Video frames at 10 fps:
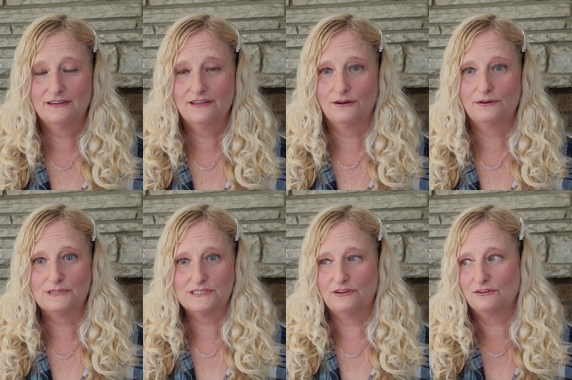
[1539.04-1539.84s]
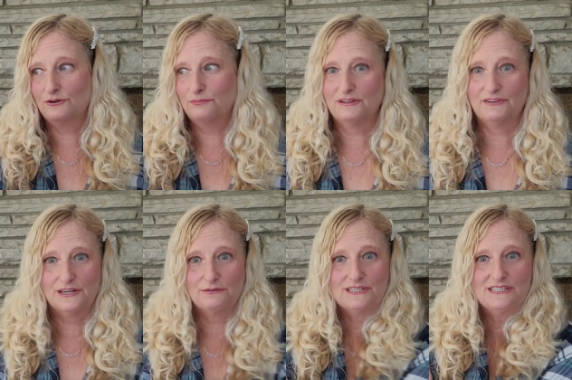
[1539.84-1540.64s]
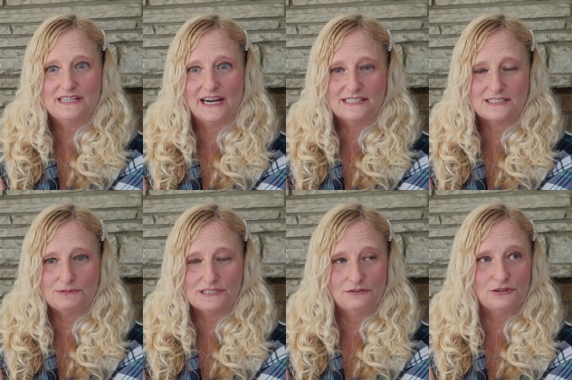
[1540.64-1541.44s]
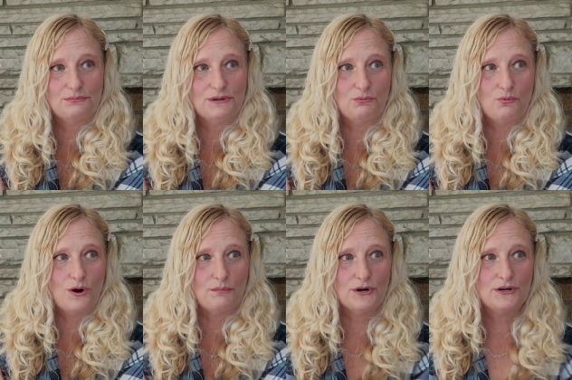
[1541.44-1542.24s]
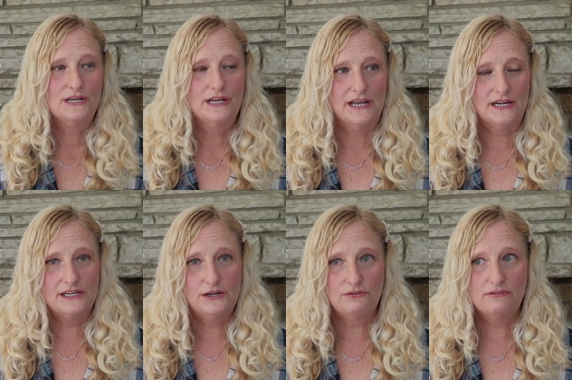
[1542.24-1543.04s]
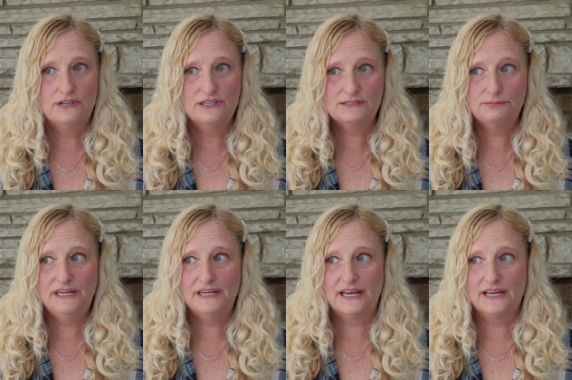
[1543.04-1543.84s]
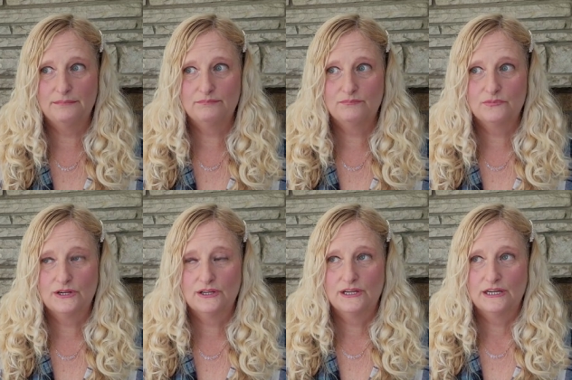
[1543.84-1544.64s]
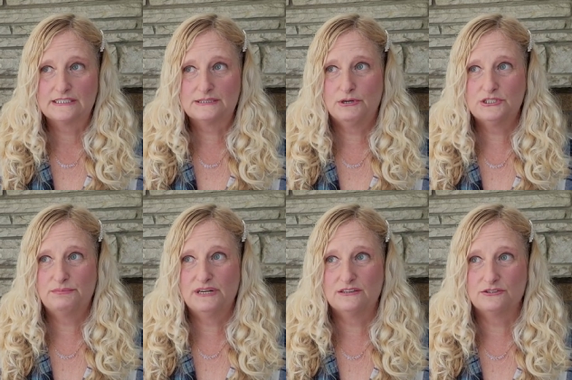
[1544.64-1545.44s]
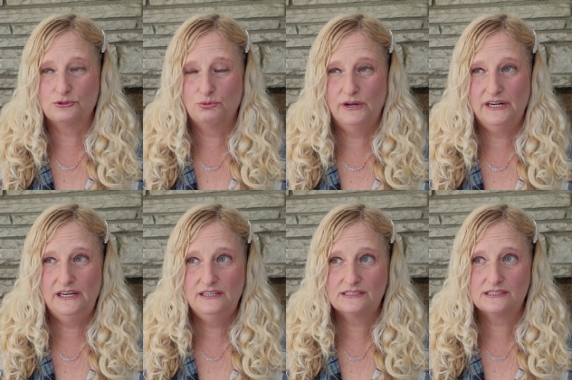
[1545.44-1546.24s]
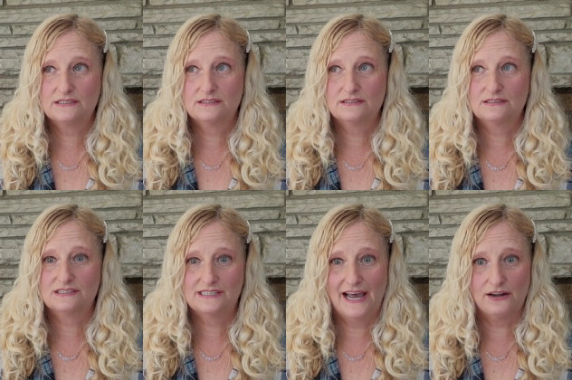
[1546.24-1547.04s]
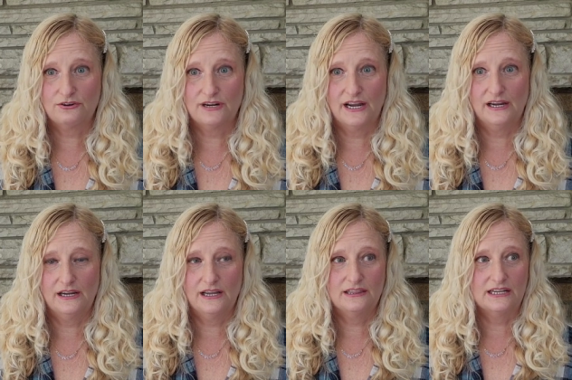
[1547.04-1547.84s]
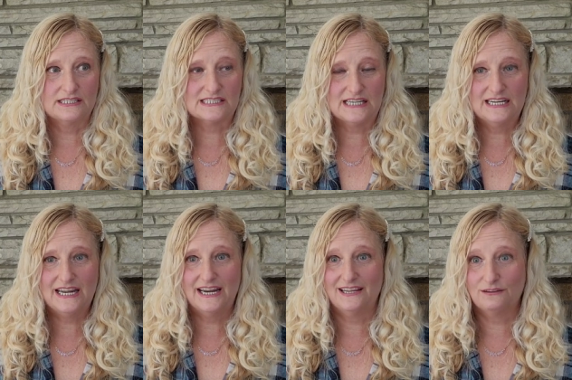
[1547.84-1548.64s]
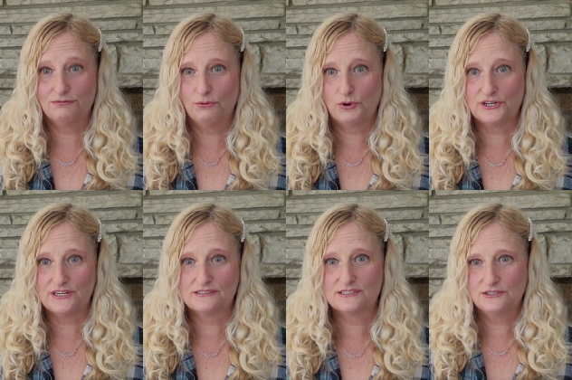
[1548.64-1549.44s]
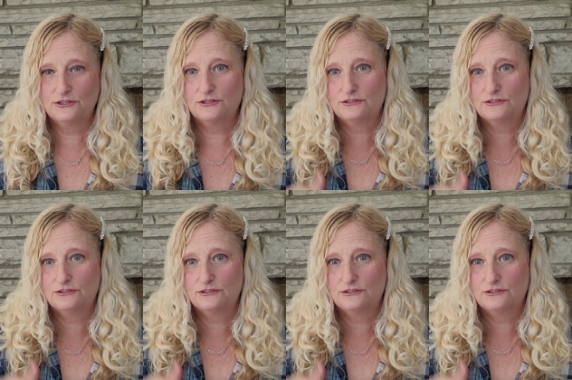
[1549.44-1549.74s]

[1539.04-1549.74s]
you know, it was a little bit later in the day, so it was a little bit warmer. And I know this weekend it's supposed to be in the 20s Saturday, and then Sunday in the 40s. So